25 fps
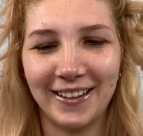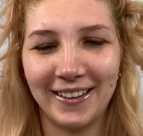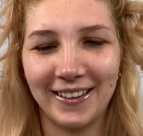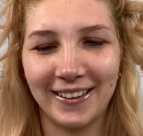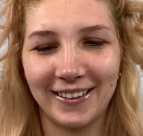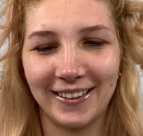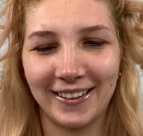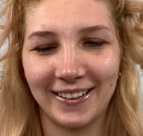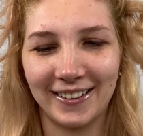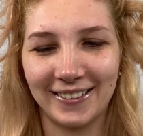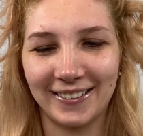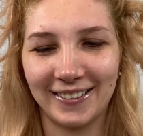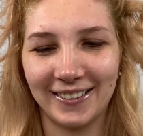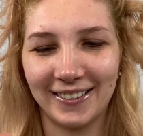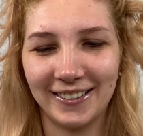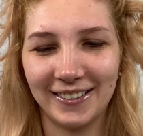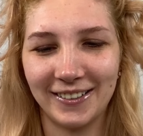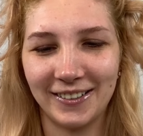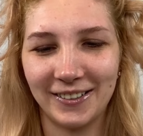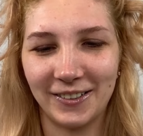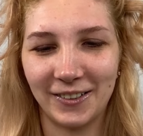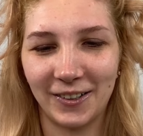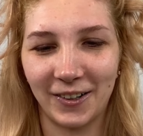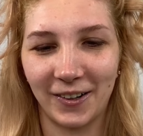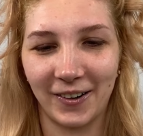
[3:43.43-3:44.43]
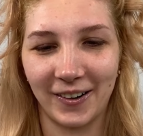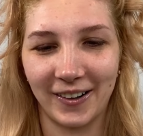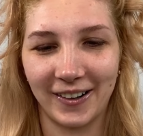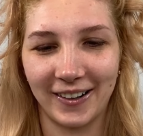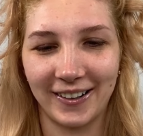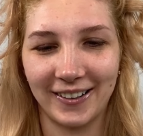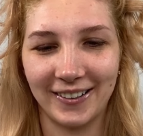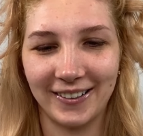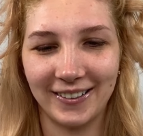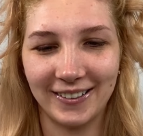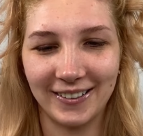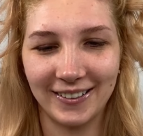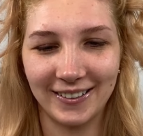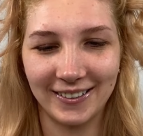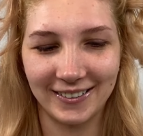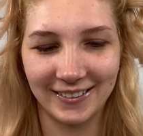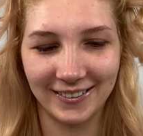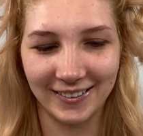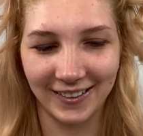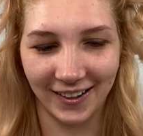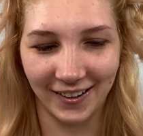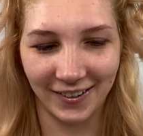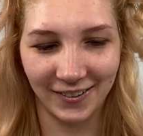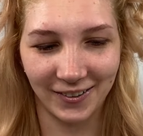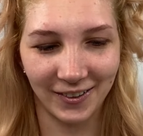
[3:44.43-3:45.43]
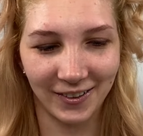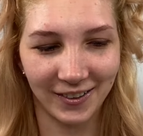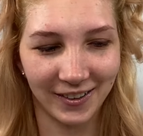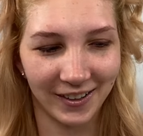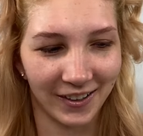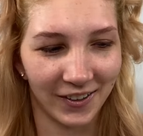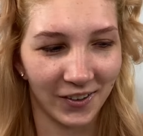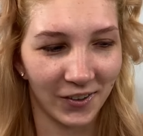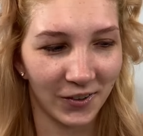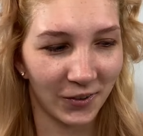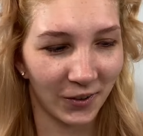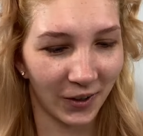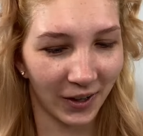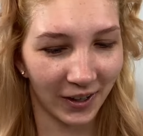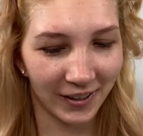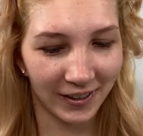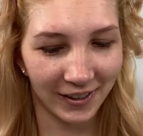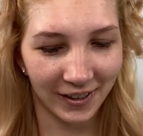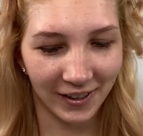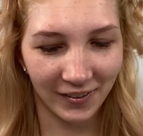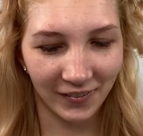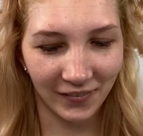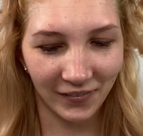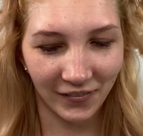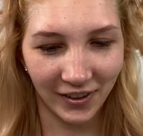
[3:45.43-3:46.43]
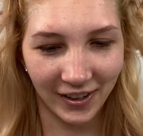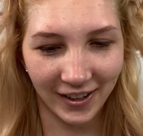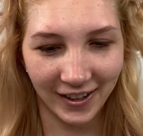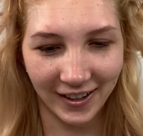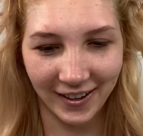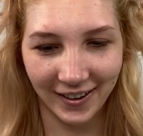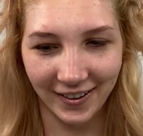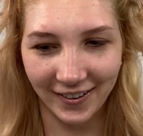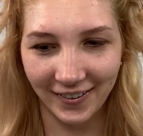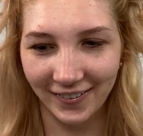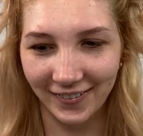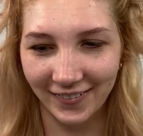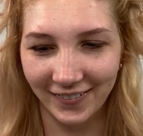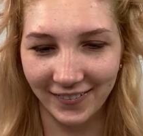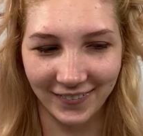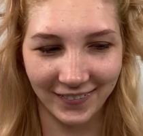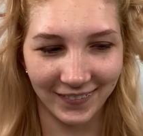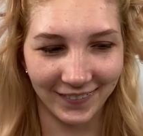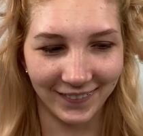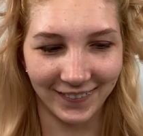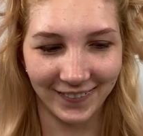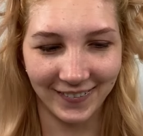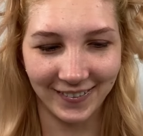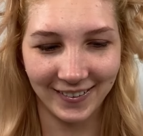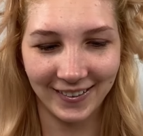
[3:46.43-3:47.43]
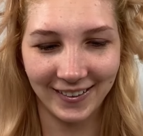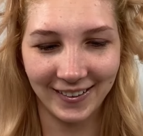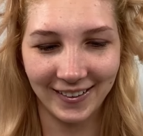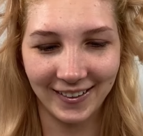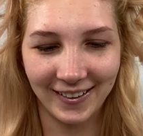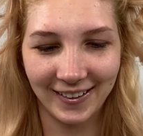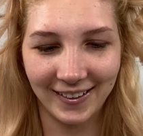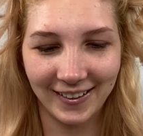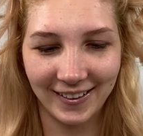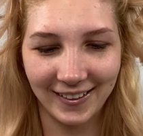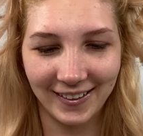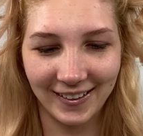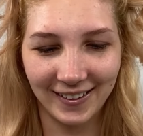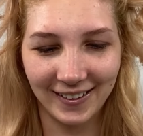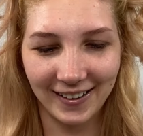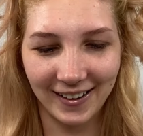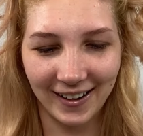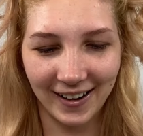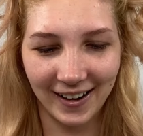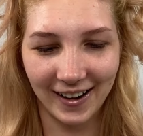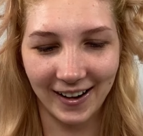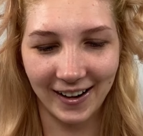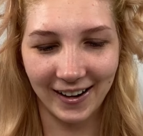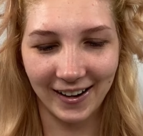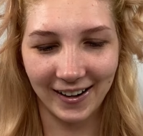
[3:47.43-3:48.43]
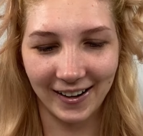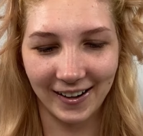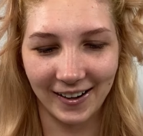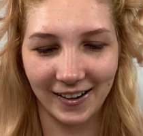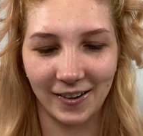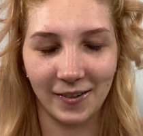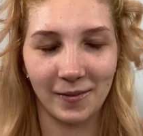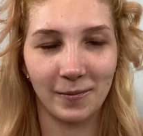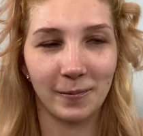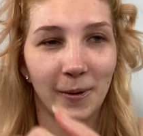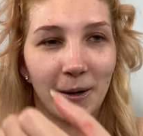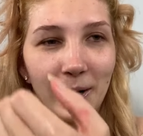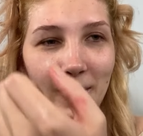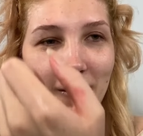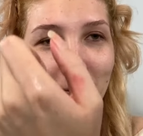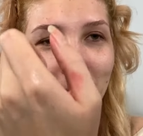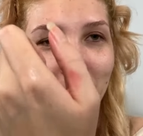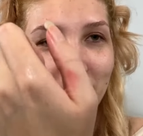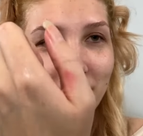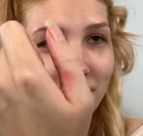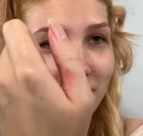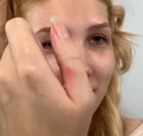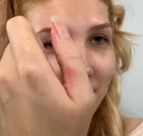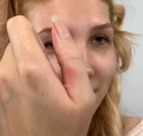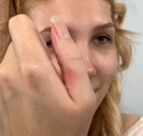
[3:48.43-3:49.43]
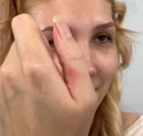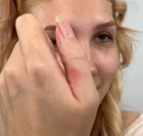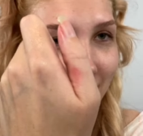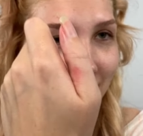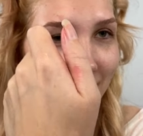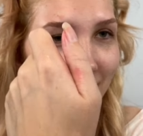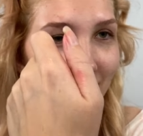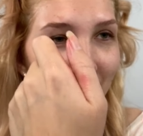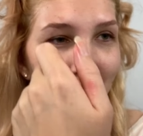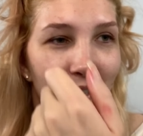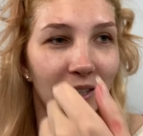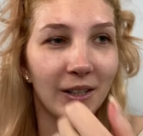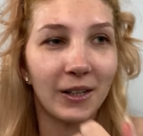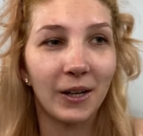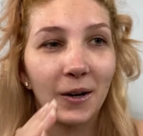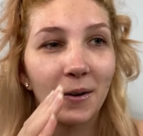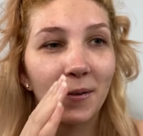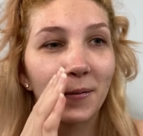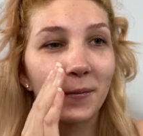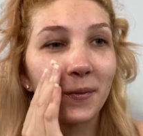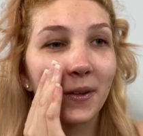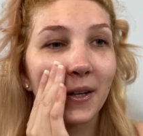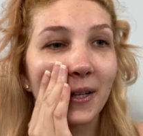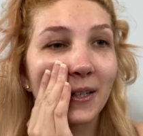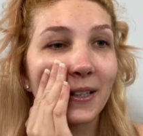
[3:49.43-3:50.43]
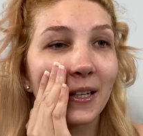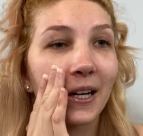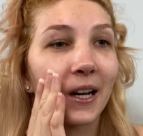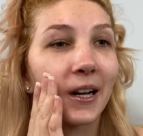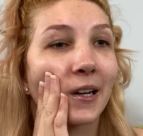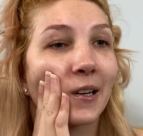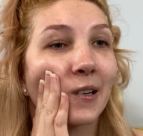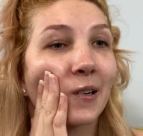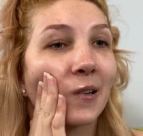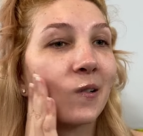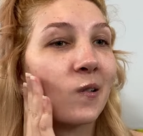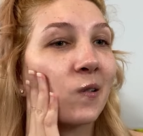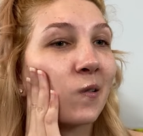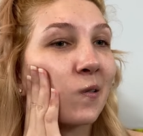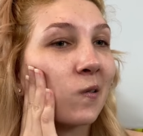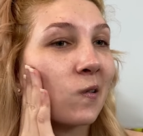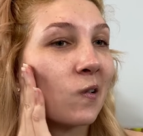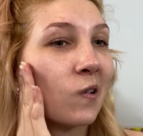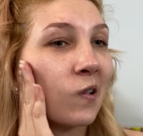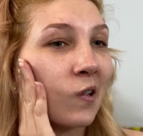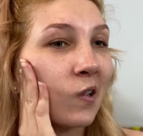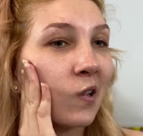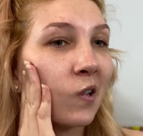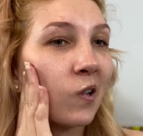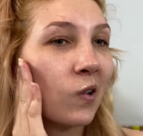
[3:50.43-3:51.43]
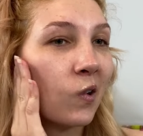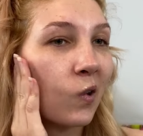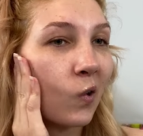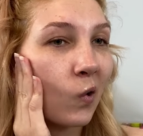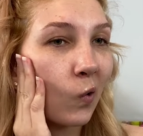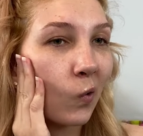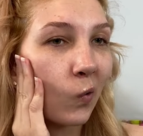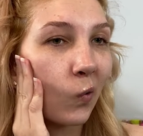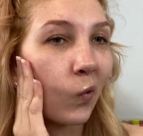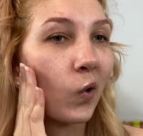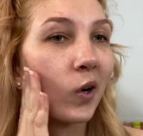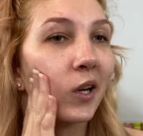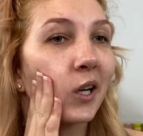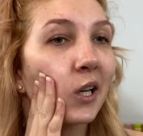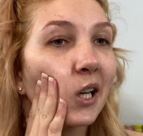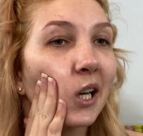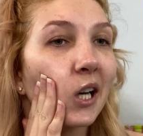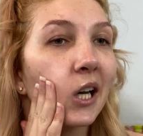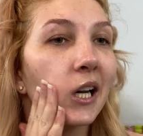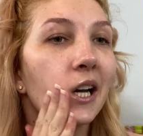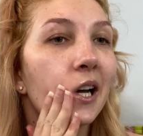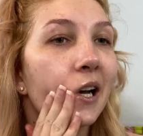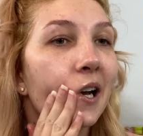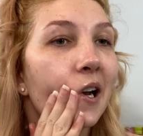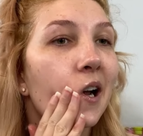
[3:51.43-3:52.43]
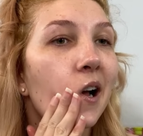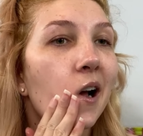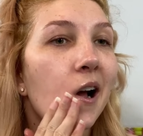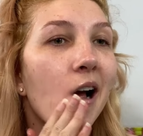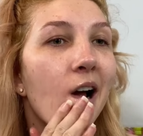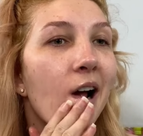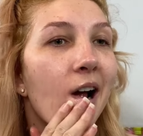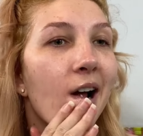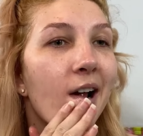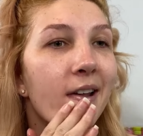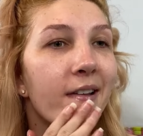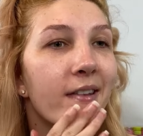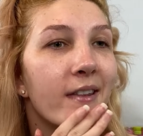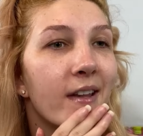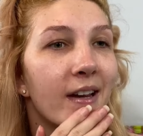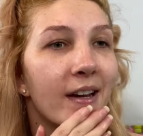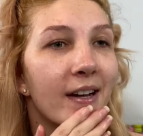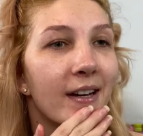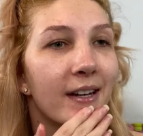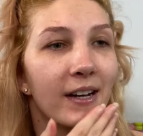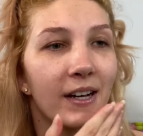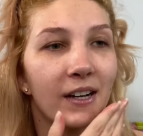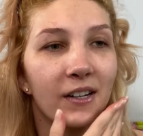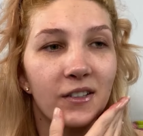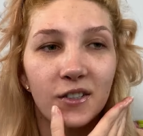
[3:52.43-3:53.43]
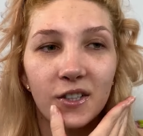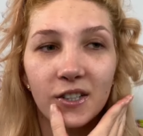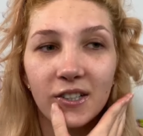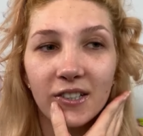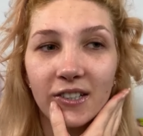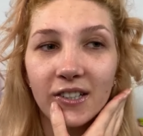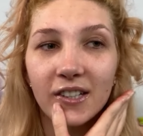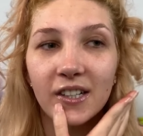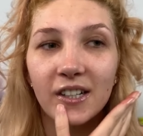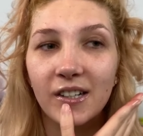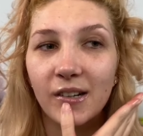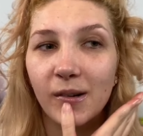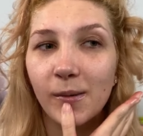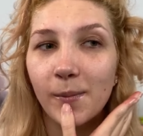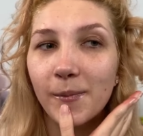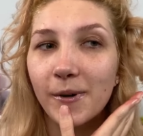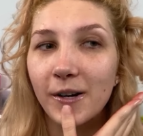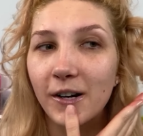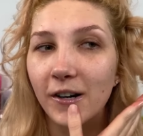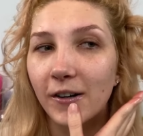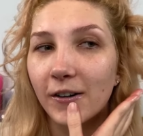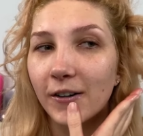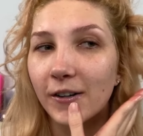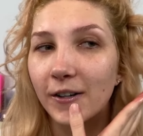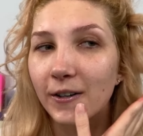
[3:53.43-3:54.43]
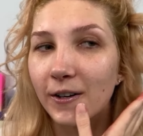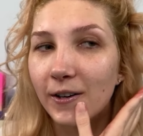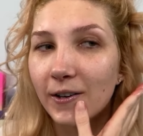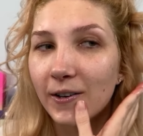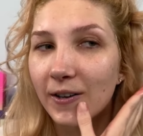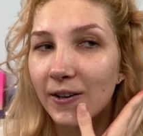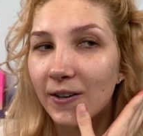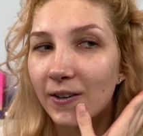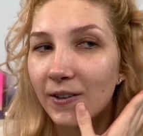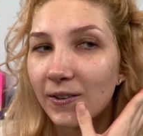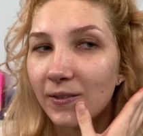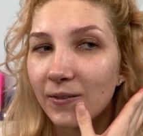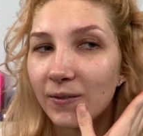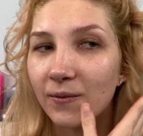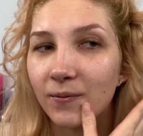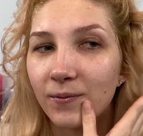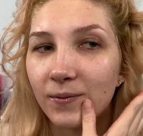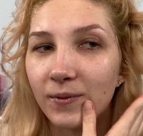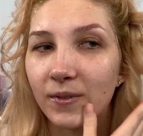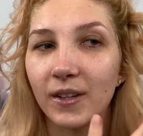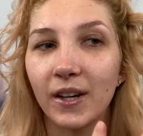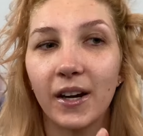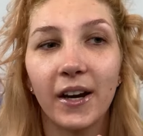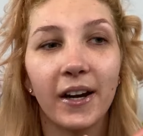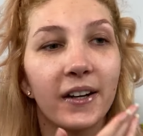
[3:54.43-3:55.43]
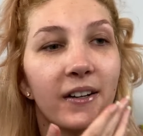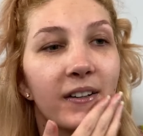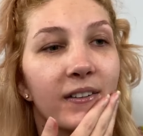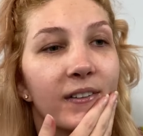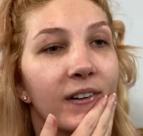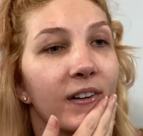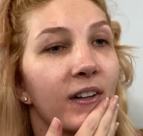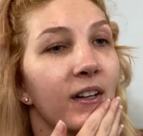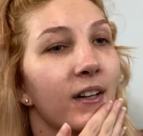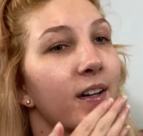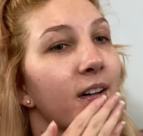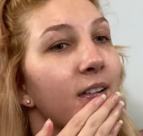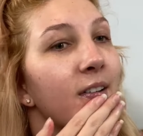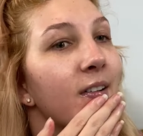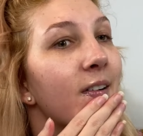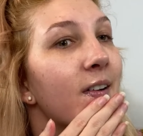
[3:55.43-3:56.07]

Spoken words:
This is turning into such an interesting video. Yay. But, you know, it's like oily, and then it just disappears instantly.